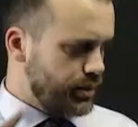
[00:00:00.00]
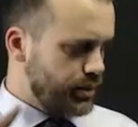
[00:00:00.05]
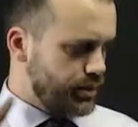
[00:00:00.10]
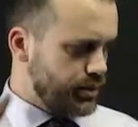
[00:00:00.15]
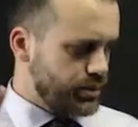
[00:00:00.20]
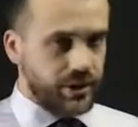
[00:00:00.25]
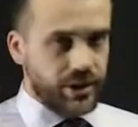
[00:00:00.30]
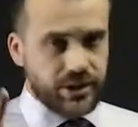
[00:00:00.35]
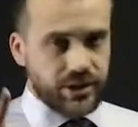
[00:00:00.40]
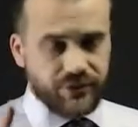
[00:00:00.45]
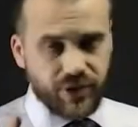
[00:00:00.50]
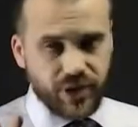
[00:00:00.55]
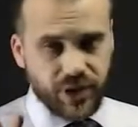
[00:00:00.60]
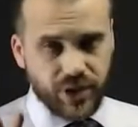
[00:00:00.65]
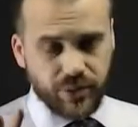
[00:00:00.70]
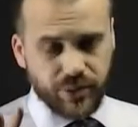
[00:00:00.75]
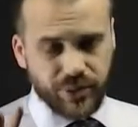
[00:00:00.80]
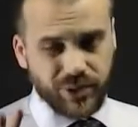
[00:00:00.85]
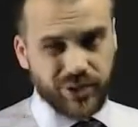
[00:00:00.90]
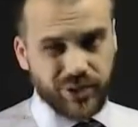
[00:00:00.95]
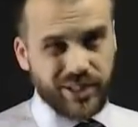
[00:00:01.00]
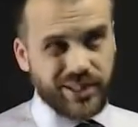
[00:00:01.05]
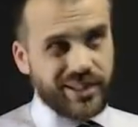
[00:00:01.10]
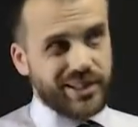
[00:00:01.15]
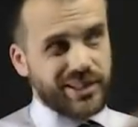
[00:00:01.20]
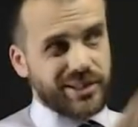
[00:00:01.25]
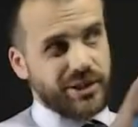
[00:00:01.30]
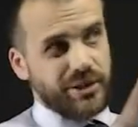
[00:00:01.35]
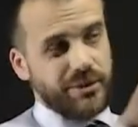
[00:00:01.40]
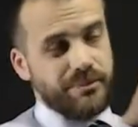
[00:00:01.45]
So in this video, we're looking
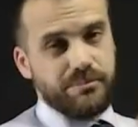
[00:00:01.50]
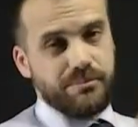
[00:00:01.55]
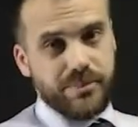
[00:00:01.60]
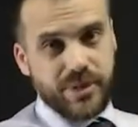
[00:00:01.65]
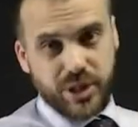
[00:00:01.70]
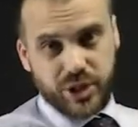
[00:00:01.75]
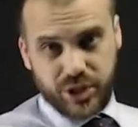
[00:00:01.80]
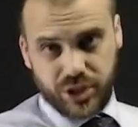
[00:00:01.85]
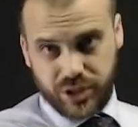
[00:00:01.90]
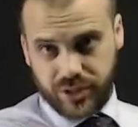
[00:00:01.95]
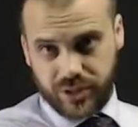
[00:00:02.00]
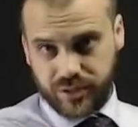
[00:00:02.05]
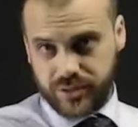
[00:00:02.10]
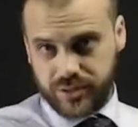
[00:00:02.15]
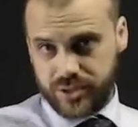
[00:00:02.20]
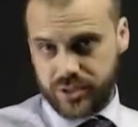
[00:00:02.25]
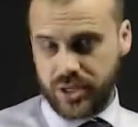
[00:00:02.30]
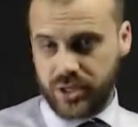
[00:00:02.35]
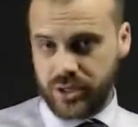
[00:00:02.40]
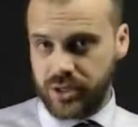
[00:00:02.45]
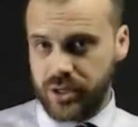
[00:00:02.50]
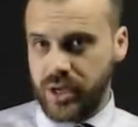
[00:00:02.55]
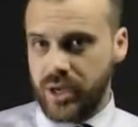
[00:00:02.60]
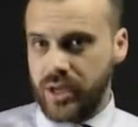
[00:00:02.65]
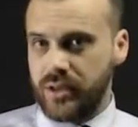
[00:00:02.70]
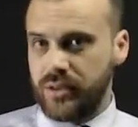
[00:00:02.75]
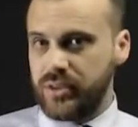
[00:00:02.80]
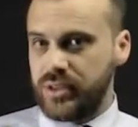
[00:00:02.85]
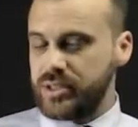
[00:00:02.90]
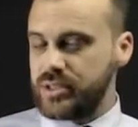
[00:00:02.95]
at commission. So
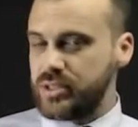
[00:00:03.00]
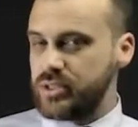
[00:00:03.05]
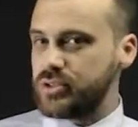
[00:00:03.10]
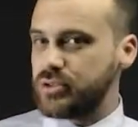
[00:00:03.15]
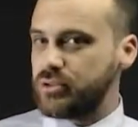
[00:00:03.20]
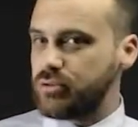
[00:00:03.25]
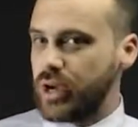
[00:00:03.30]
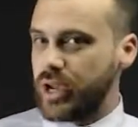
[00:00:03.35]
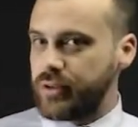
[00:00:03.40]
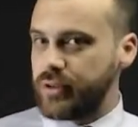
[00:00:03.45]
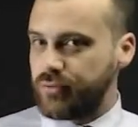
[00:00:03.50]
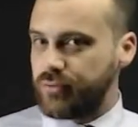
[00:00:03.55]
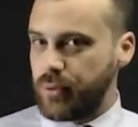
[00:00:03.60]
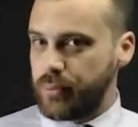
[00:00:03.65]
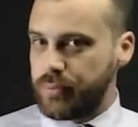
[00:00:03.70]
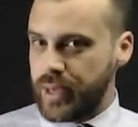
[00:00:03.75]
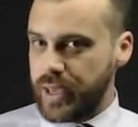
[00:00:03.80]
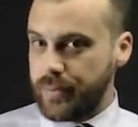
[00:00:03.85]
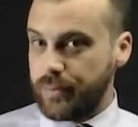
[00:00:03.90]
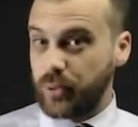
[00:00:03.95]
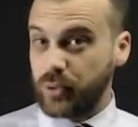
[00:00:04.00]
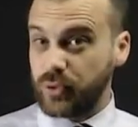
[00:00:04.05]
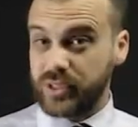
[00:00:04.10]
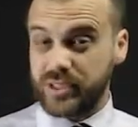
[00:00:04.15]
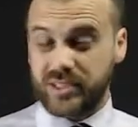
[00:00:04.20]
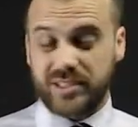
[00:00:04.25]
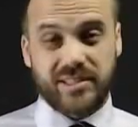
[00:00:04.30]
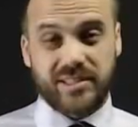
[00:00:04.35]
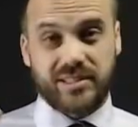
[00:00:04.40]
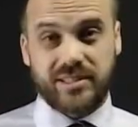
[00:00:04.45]
this is great for people
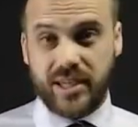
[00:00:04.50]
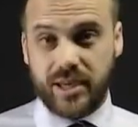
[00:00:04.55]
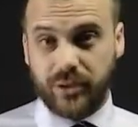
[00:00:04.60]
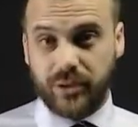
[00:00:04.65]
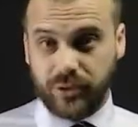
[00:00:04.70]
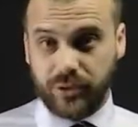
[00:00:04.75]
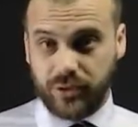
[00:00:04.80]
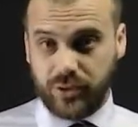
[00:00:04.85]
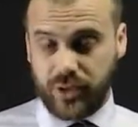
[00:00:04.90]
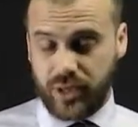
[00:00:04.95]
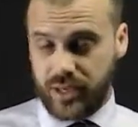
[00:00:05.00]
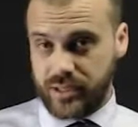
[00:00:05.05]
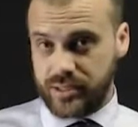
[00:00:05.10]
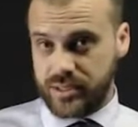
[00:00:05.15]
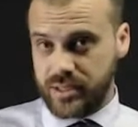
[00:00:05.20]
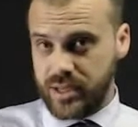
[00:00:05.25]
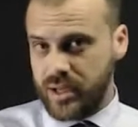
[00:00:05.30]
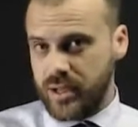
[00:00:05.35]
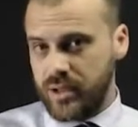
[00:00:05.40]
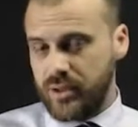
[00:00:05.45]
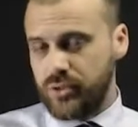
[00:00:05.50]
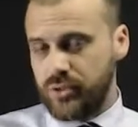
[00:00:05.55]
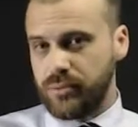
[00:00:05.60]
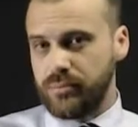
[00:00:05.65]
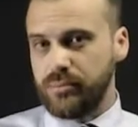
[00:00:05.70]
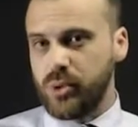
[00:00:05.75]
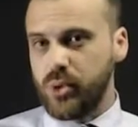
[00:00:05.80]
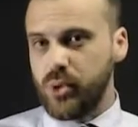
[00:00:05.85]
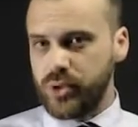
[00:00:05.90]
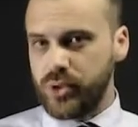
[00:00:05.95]
that sell things. The
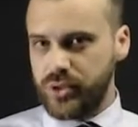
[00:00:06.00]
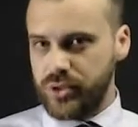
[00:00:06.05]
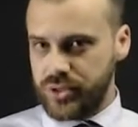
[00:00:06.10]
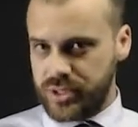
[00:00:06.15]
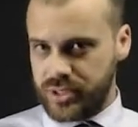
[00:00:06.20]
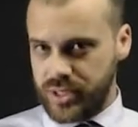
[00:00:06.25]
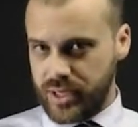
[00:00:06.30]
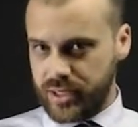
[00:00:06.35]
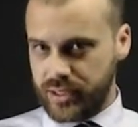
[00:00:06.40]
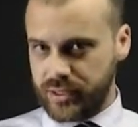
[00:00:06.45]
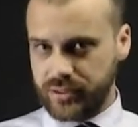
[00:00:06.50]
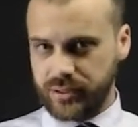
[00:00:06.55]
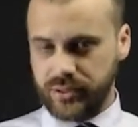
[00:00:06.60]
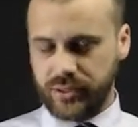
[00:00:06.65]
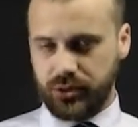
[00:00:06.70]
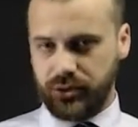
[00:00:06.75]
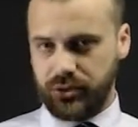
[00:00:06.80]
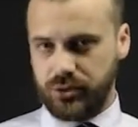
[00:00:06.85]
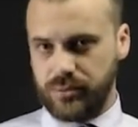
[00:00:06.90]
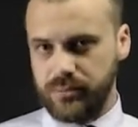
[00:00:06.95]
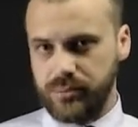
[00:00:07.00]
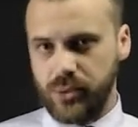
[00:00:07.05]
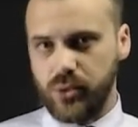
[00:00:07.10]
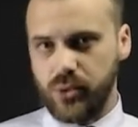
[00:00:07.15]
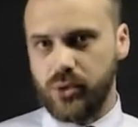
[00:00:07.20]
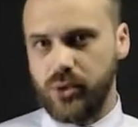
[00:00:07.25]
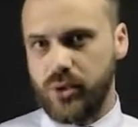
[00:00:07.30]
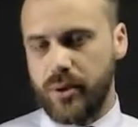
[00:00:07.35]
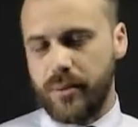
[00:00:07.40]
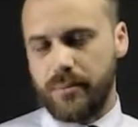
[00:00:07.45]
more you sell, the
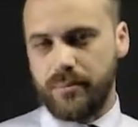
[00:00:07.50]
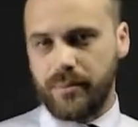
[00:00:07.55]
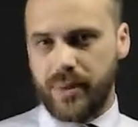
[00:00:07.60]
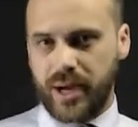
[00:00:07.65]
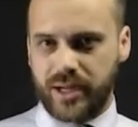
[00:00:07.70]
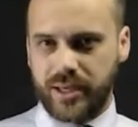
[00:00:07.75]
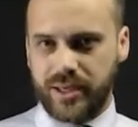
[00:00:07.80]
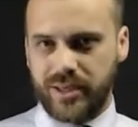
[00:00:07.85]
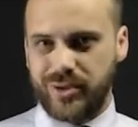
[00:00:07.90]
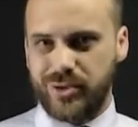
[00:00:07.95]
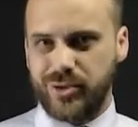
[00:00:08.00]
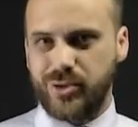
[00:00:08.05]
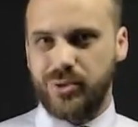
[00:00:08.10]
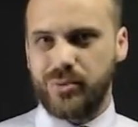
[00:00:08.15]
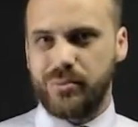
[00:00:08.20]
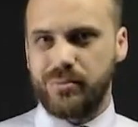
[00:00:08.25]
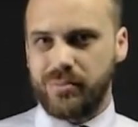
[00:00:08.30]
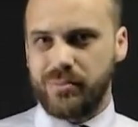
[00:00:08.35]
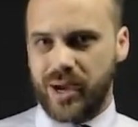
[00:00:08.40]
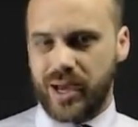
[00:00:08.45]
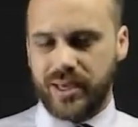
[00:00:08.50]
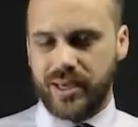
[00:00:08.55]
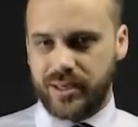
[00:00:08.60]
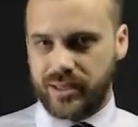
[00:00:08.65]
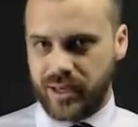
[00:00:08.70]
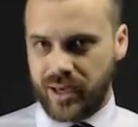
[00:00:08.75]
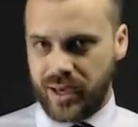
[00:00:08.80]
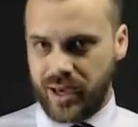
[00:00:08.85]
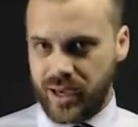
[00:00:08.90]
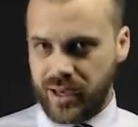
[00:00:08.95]
more money you make.
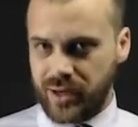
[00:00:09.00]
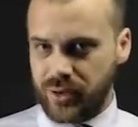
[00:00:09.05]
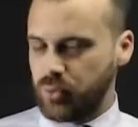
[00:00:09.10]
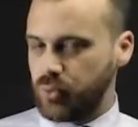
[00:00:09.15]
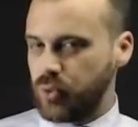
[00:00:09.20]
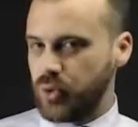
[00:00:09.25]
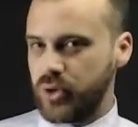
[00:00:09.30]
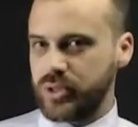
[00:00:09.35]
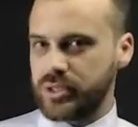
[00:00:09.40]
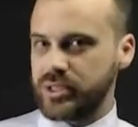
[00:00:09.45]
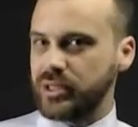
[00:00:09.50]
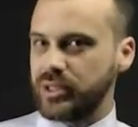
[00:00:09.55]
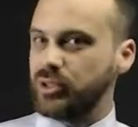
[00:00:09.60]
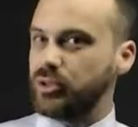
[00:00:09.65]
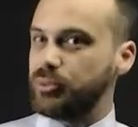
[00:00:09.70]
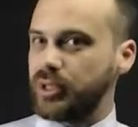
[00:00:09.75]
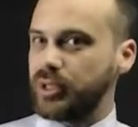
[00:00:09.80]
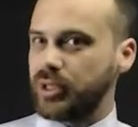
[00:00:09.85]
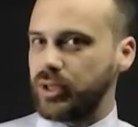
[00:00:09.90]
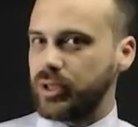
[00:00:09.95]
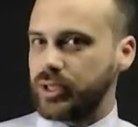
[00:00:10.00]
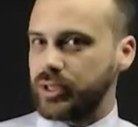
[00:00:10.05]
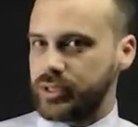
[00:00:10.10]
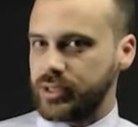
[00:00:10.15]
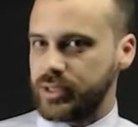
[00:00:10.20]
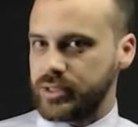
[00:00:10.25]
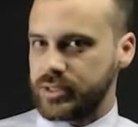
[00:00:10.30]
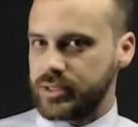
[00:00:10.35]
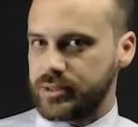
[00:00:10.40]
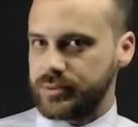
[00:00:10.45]
And it works a little bit like
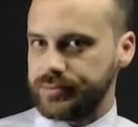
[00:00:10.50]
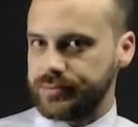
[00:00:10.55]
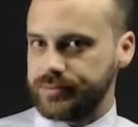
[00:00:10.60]
this.